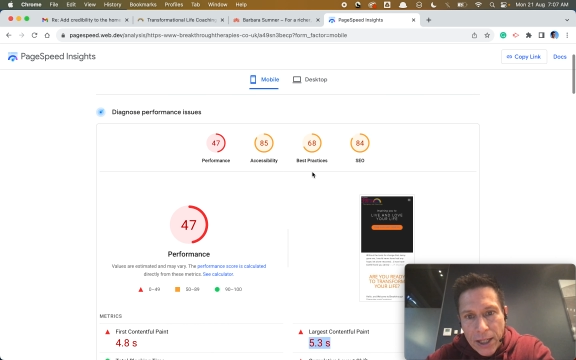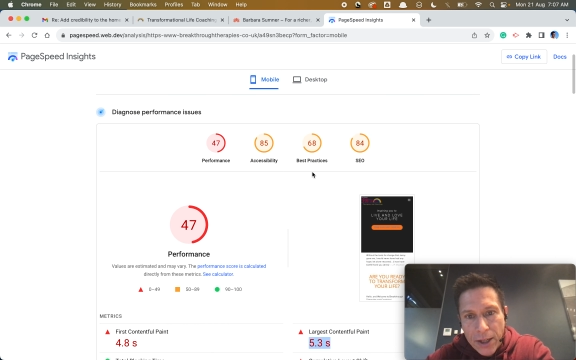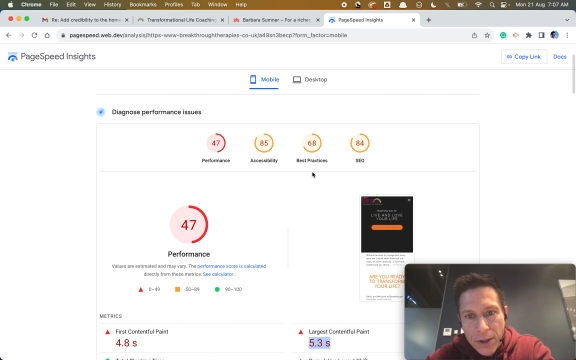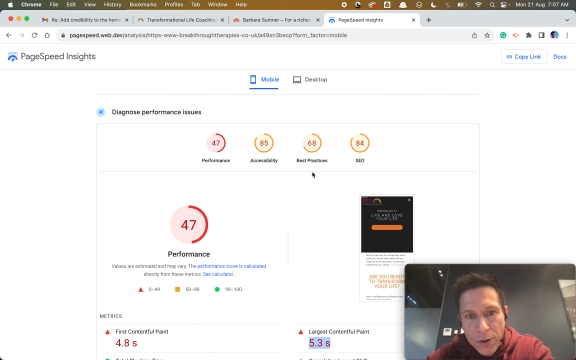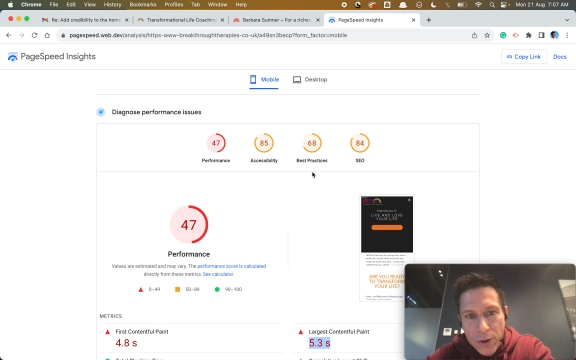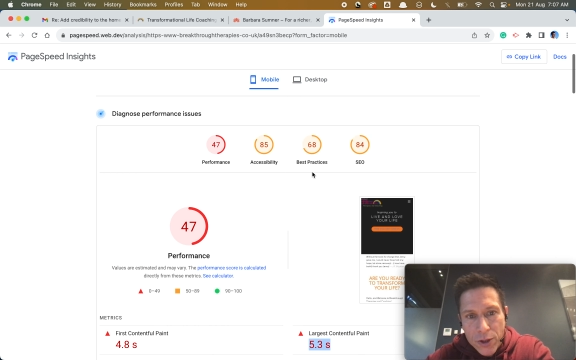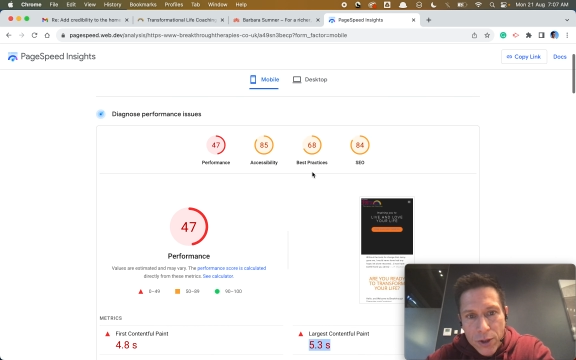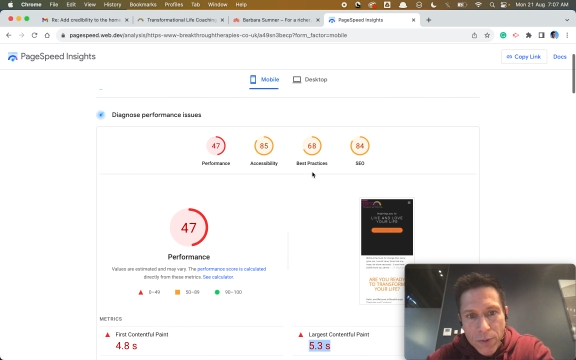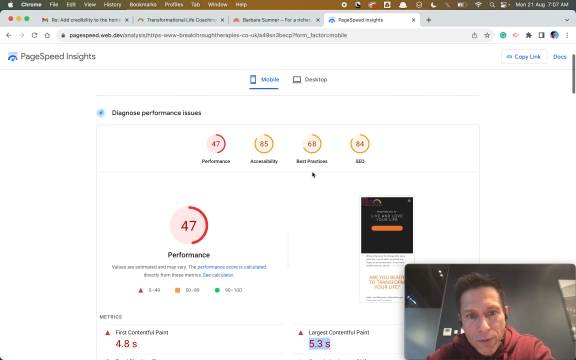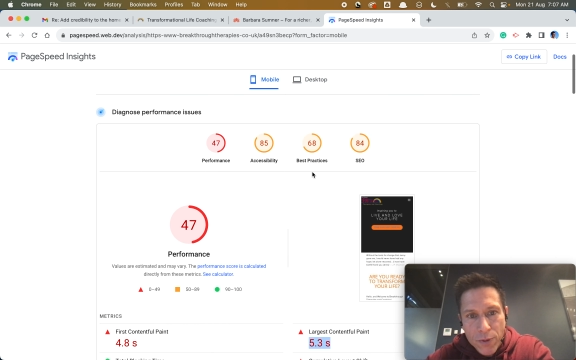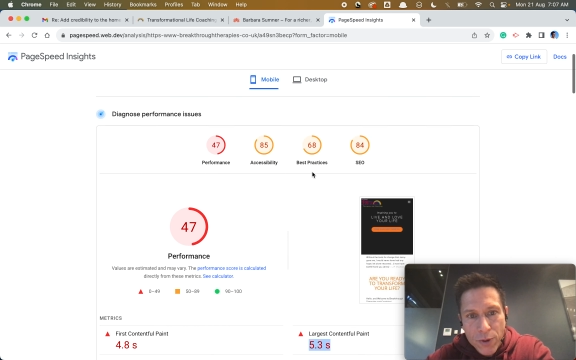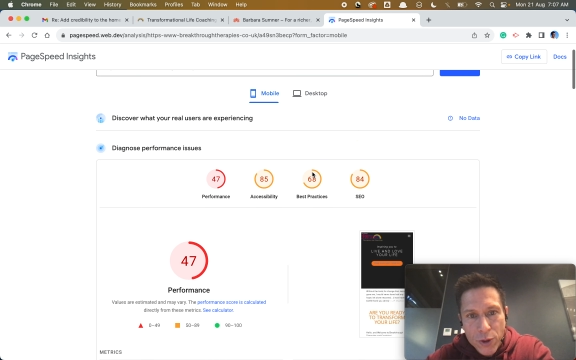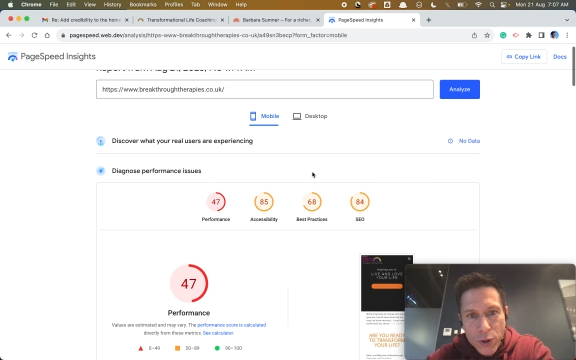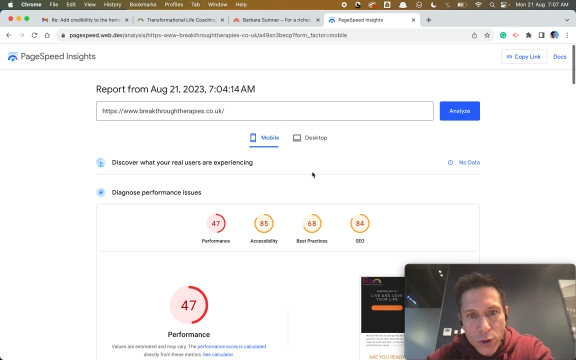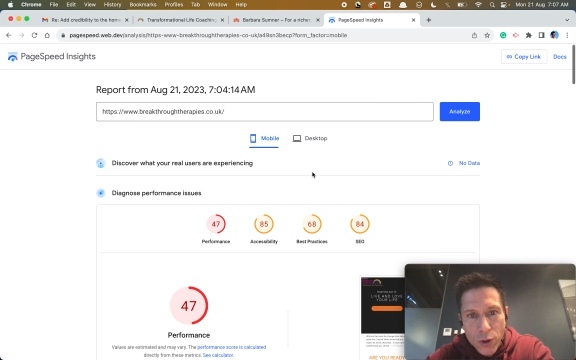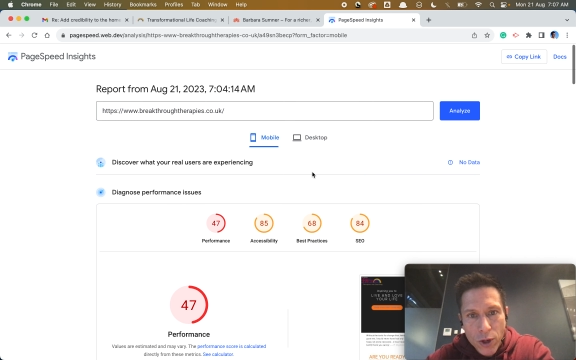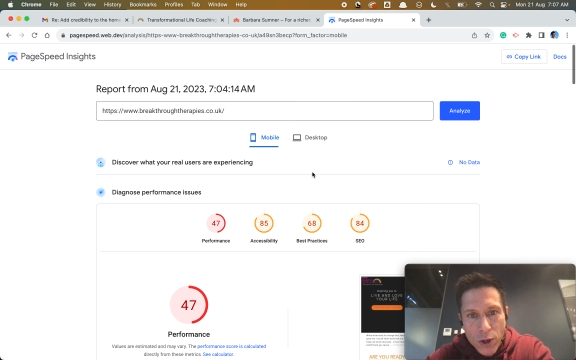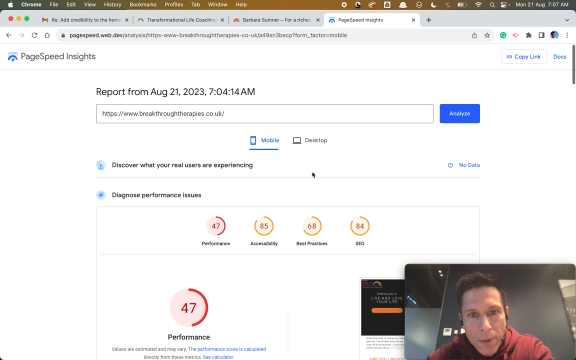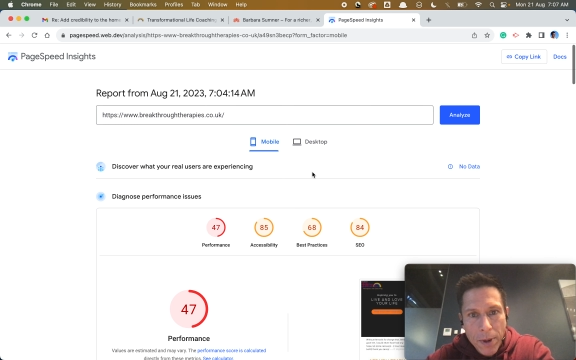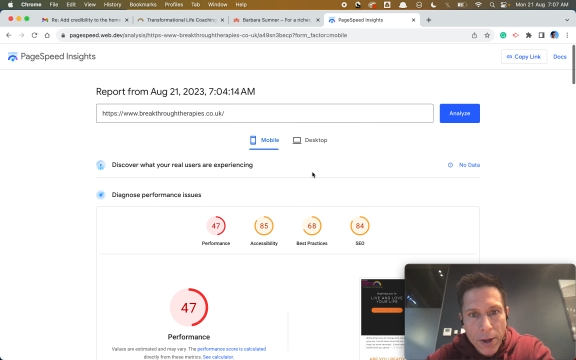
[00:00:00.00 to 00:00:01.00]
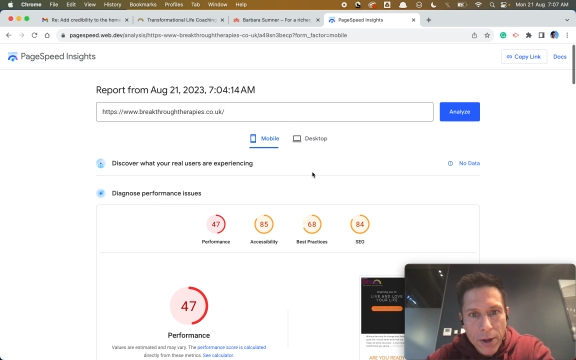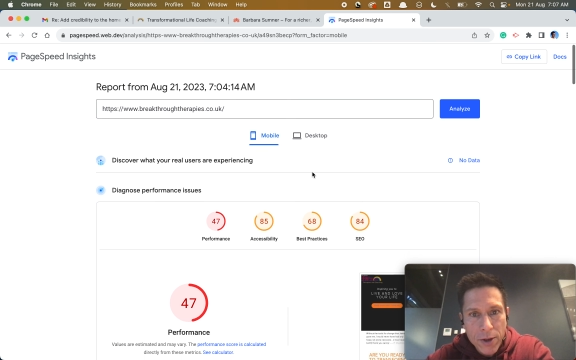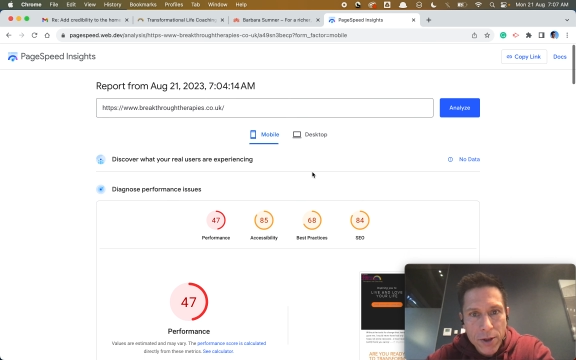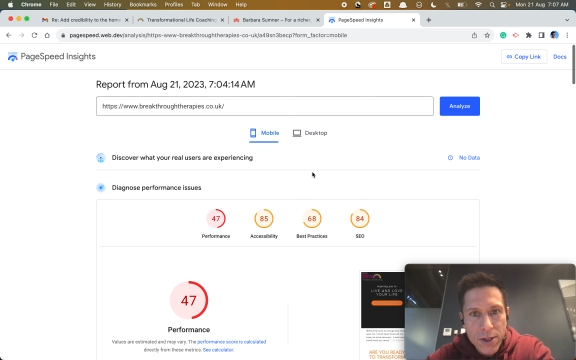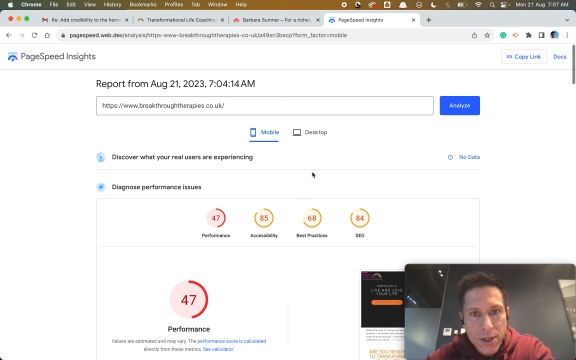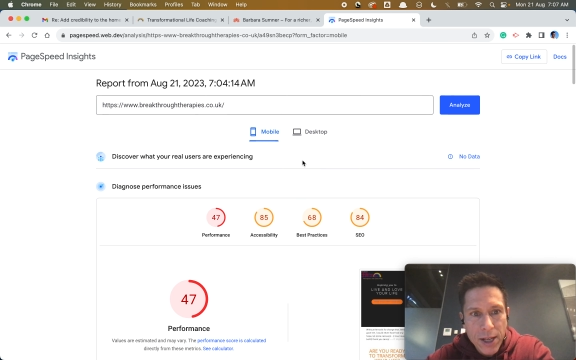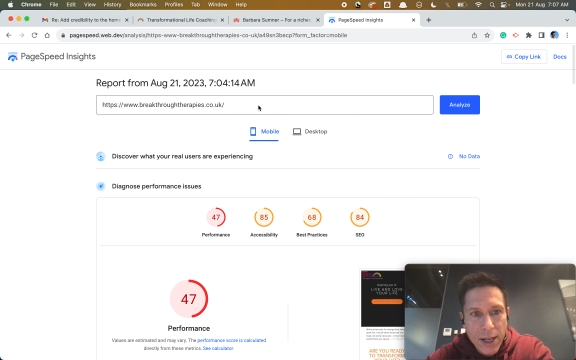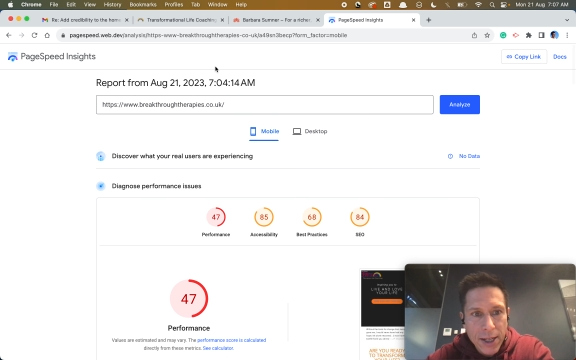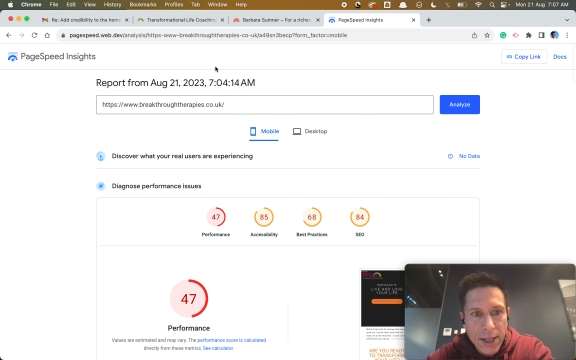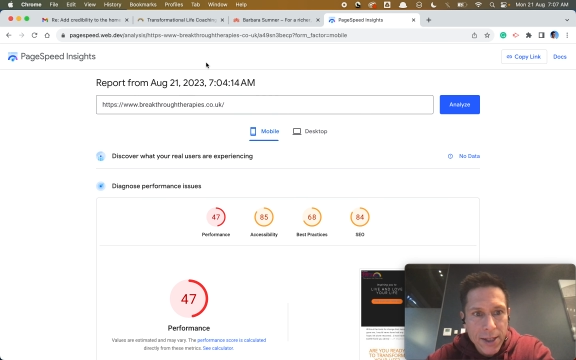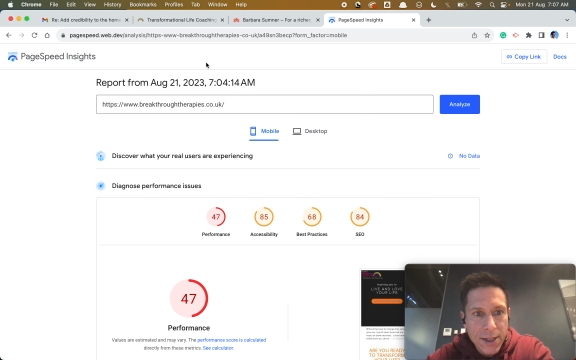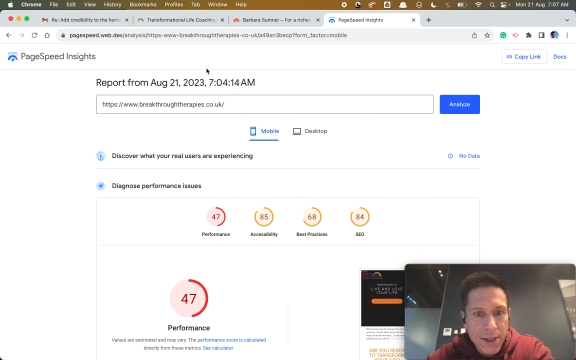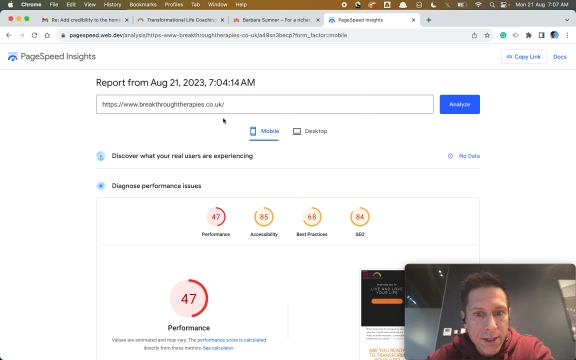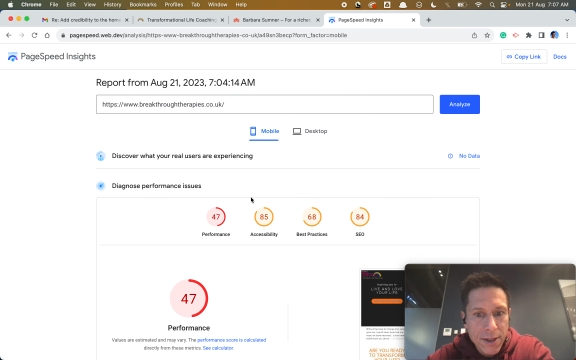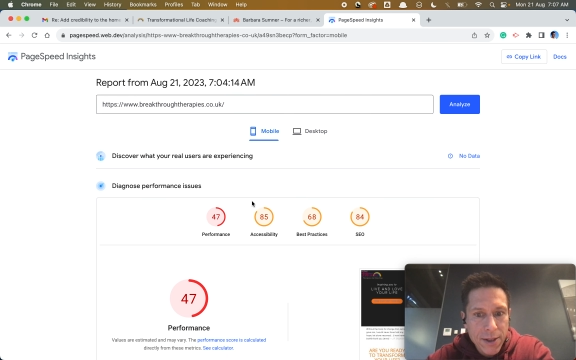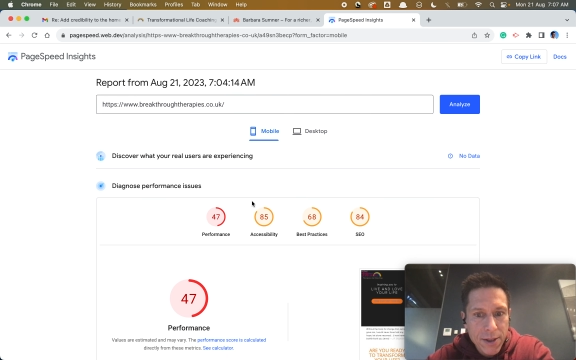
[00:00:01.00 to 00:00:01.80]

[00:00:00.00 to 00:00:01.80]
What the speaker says: jump for joy about your site.